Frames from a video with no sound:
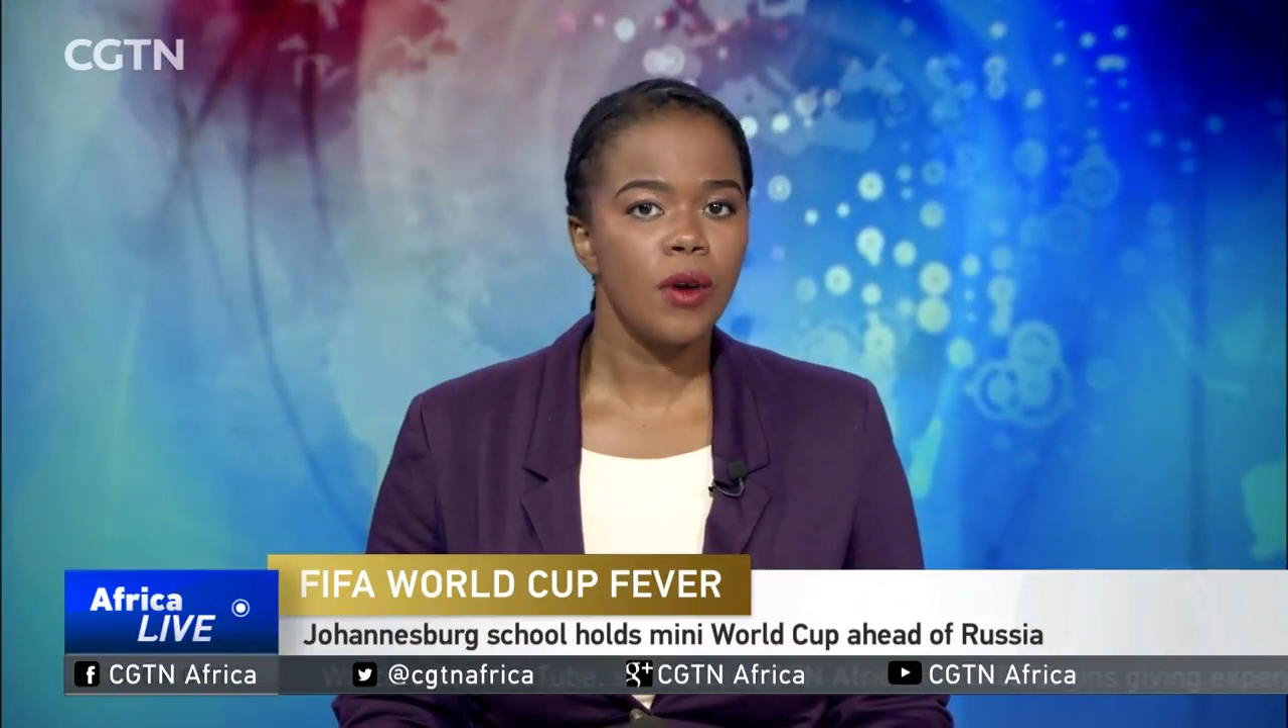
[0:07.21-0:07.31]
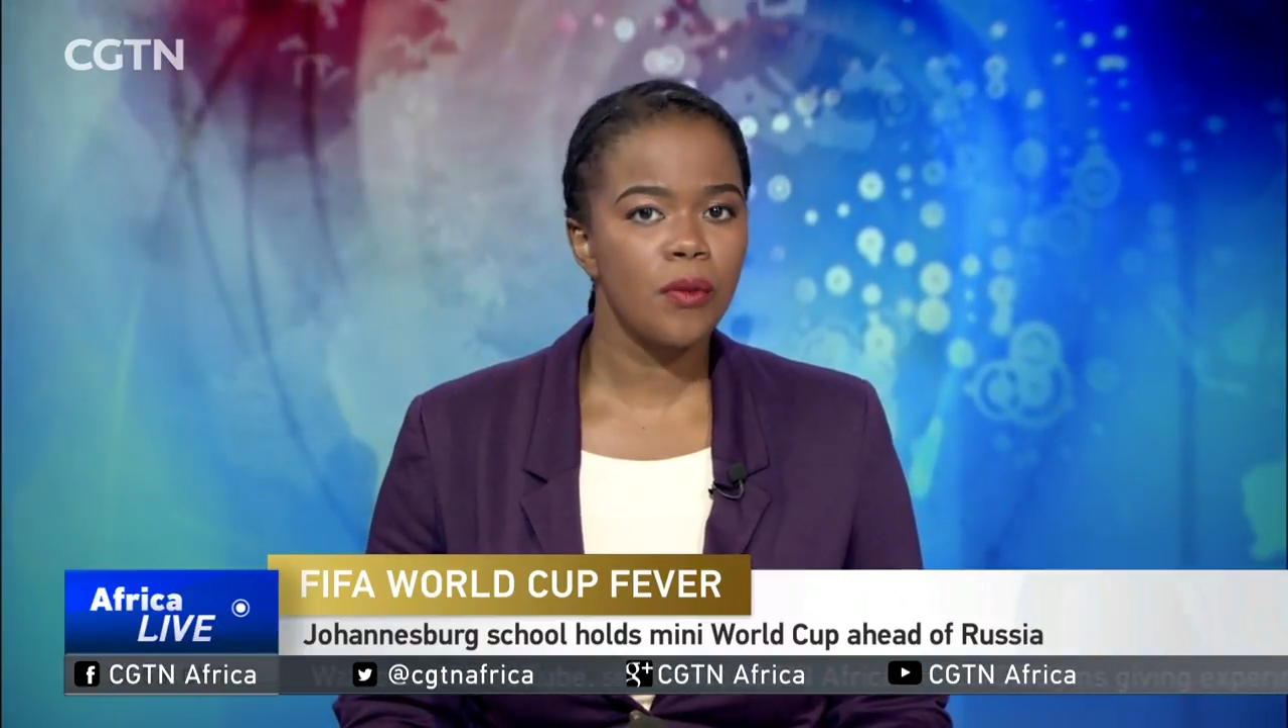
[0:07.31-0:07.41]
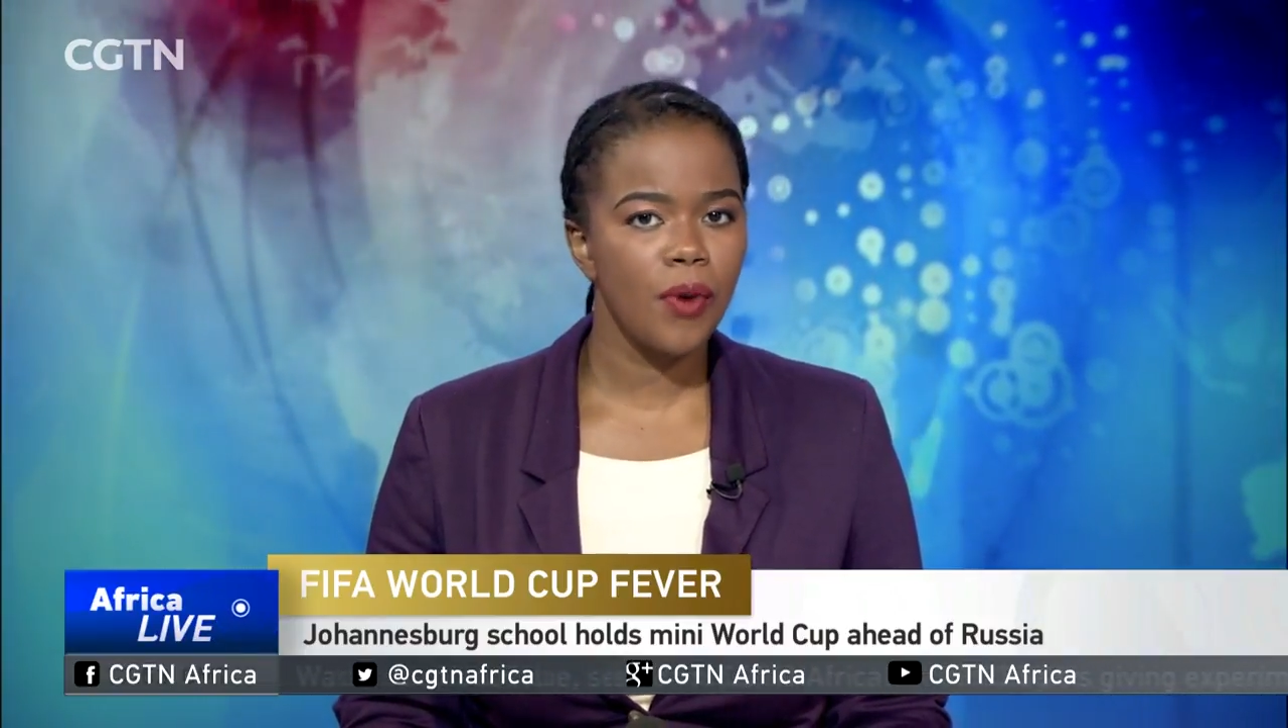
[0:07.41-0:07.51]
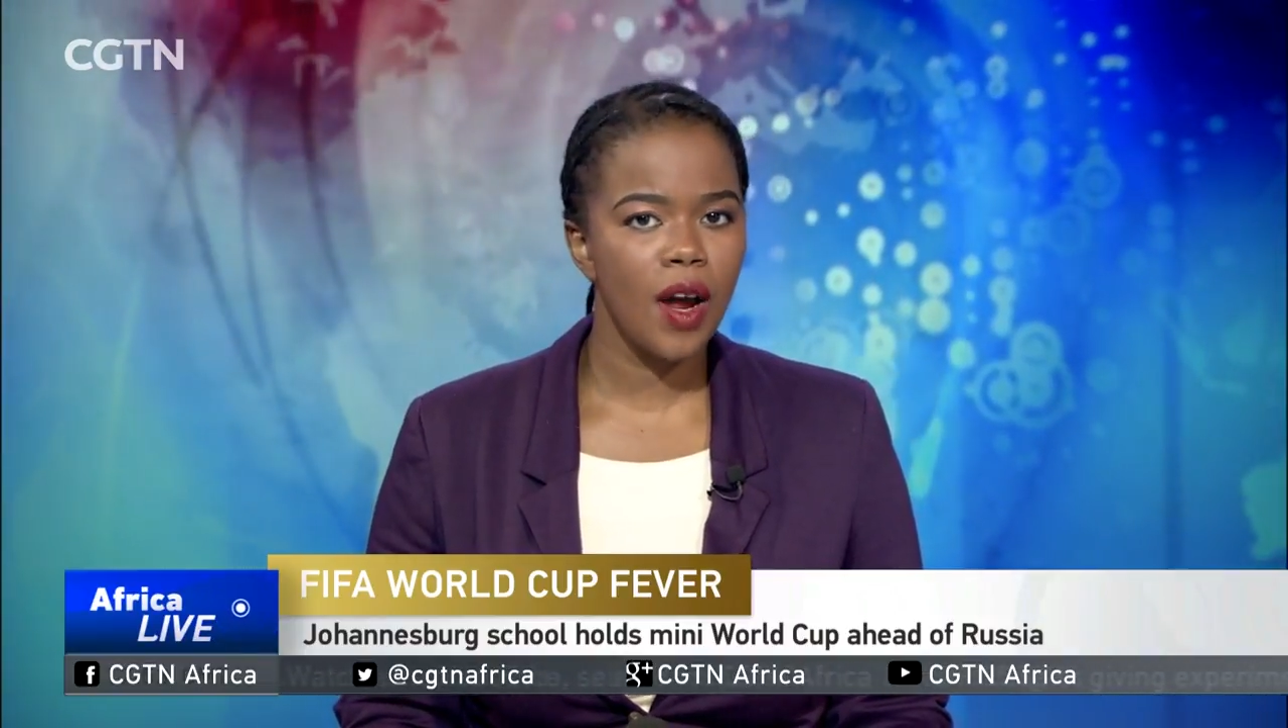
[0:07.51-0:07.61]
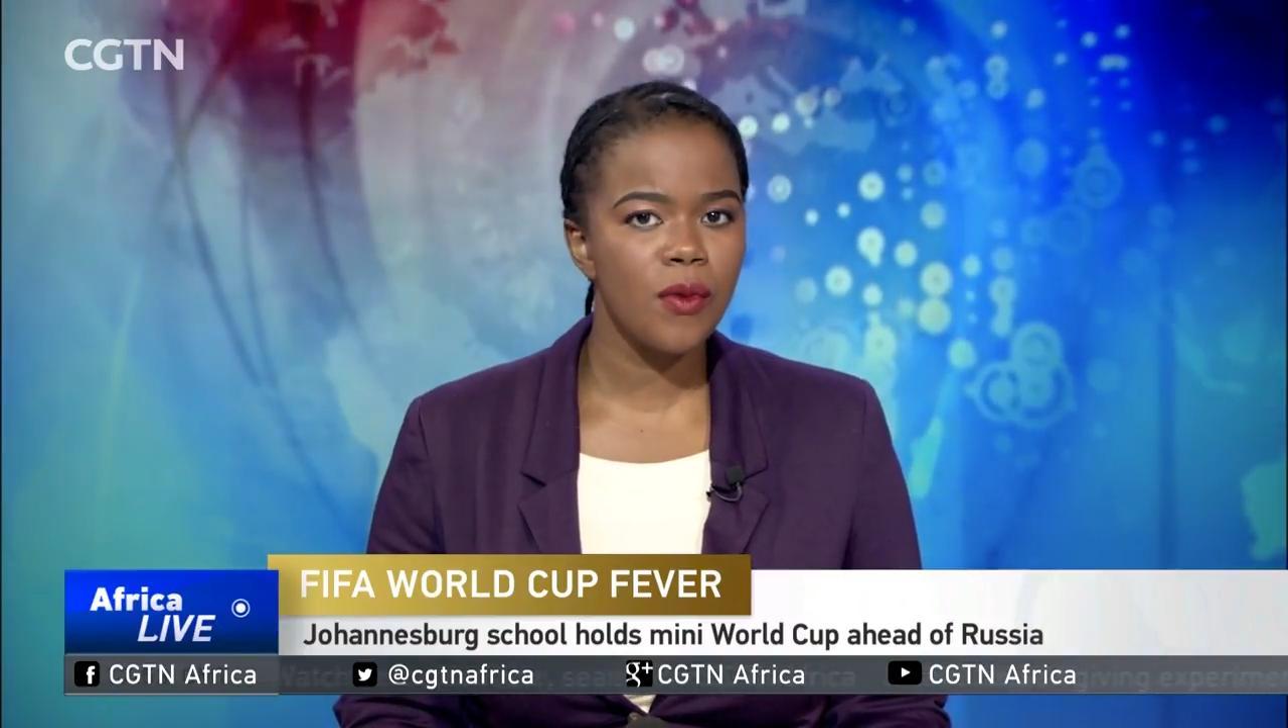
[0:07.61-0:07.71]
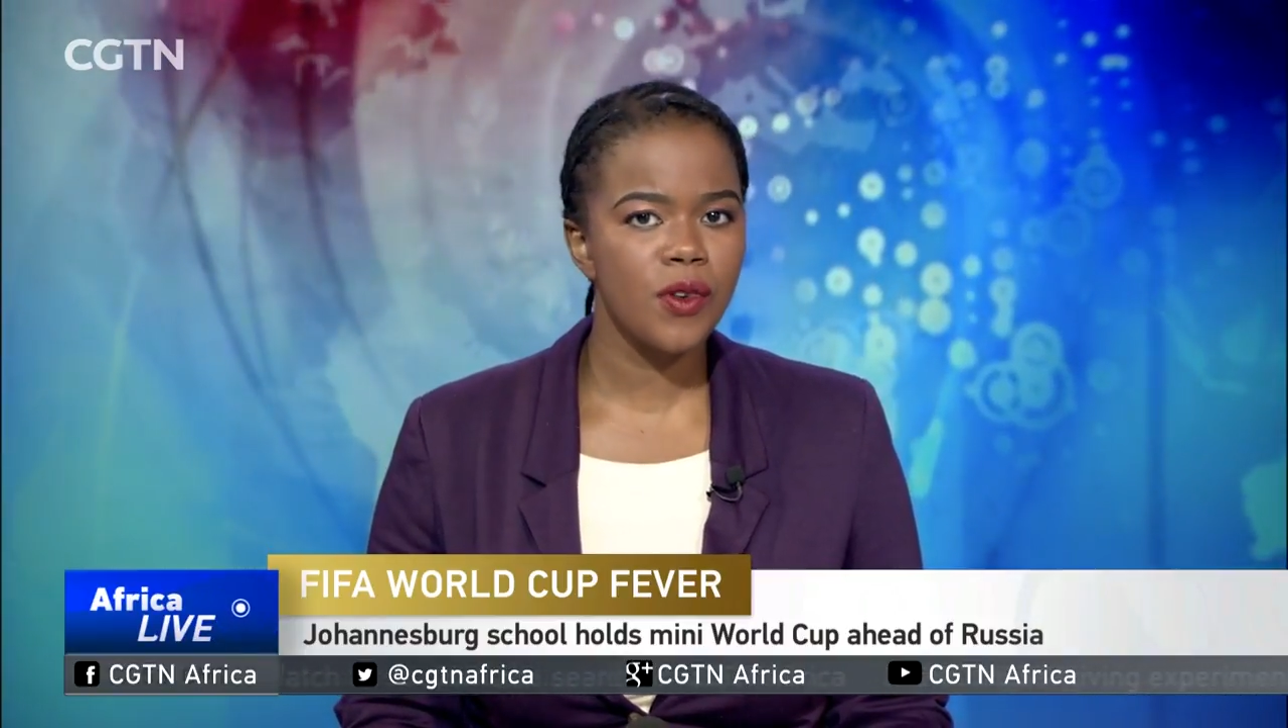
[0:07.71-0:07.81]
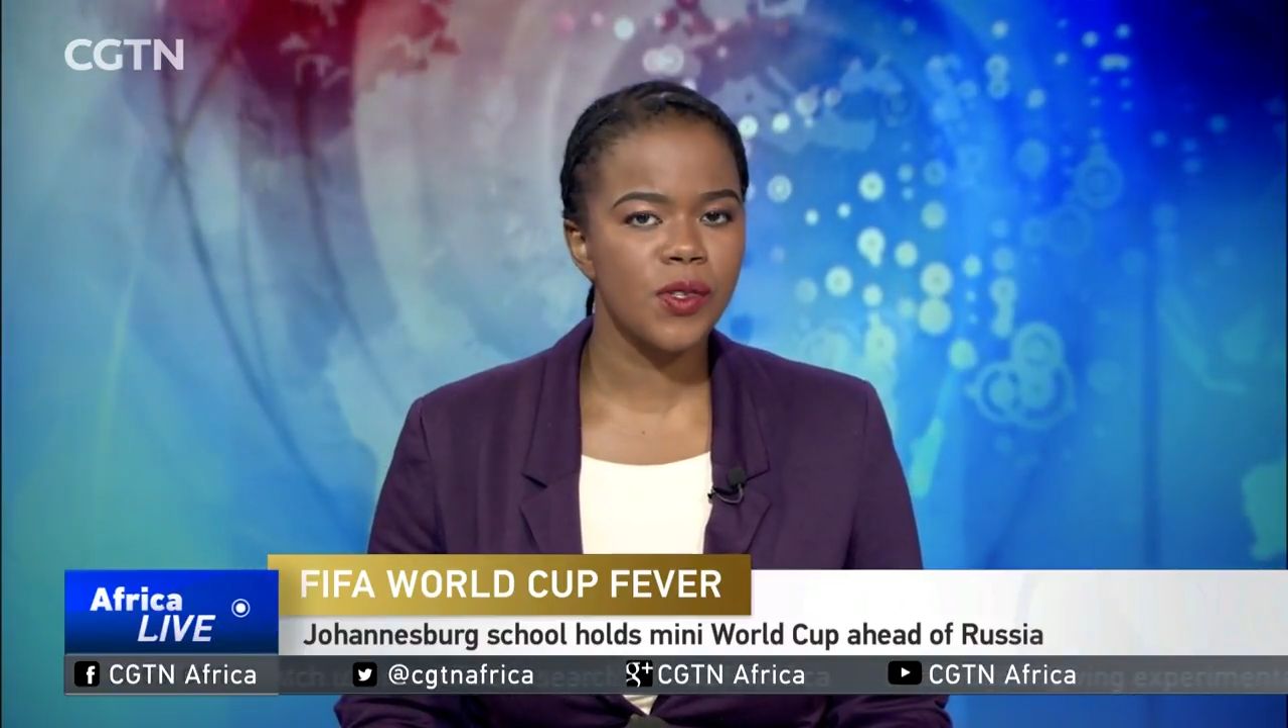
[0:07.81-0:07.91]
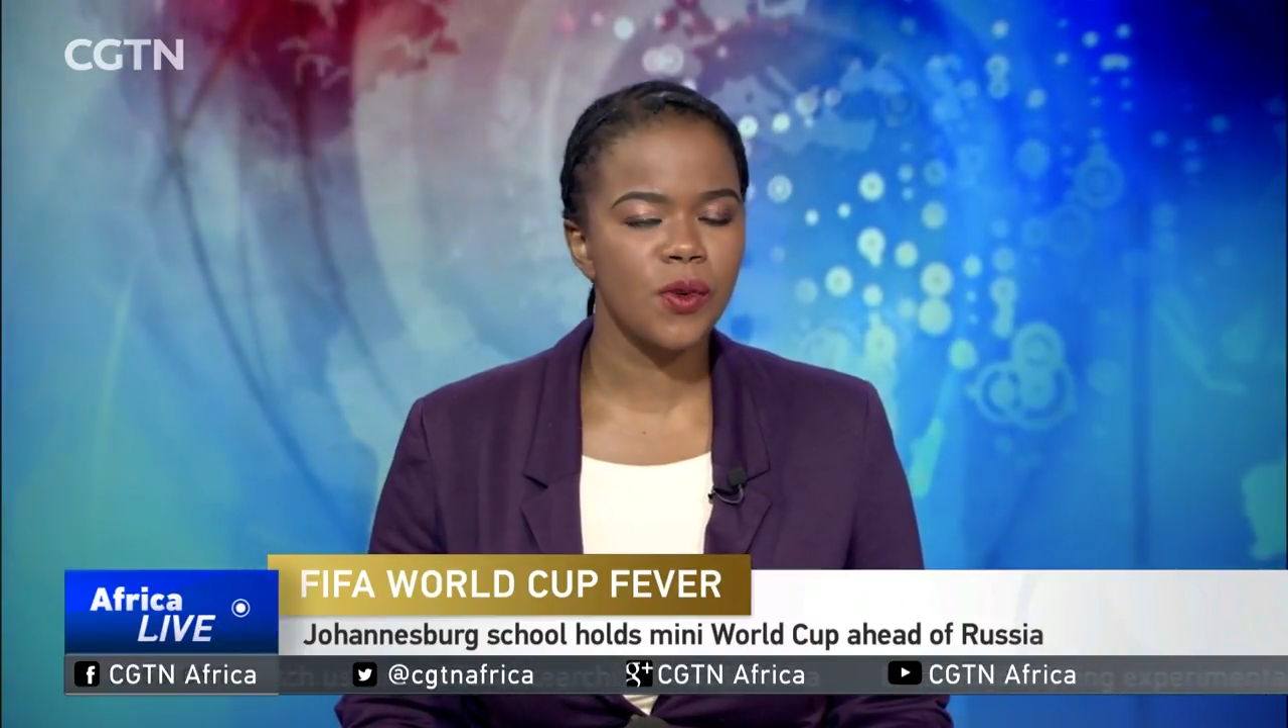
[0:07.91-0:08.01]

One primary